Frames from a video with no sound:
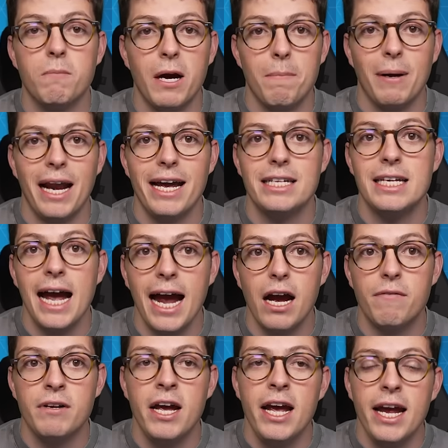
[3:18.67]
my players
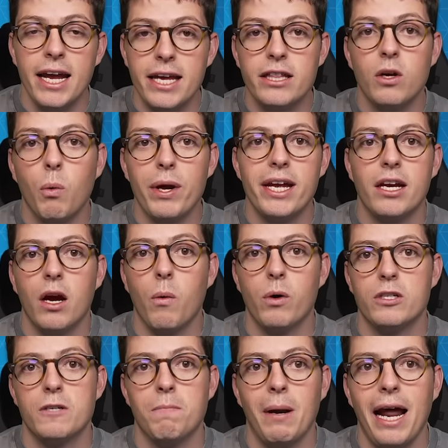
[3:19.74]
have in the week I
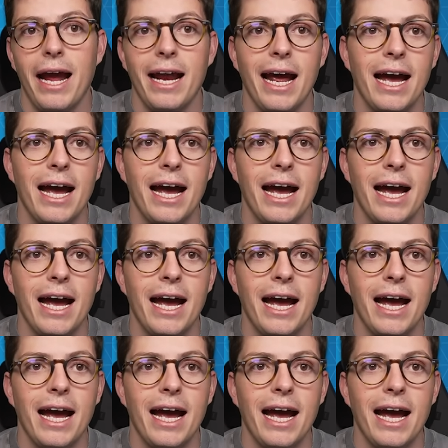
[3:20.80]
want to play it.